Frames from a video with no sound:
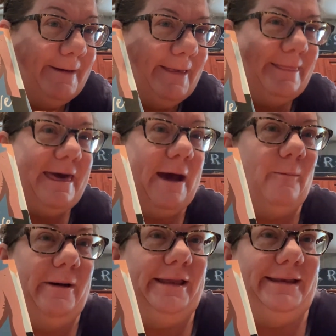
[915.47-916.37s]
and
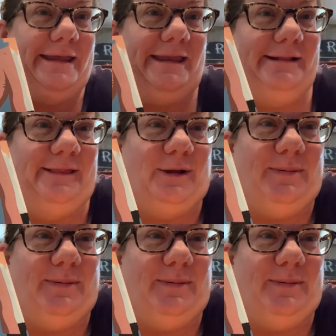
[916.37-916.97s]
that one in a little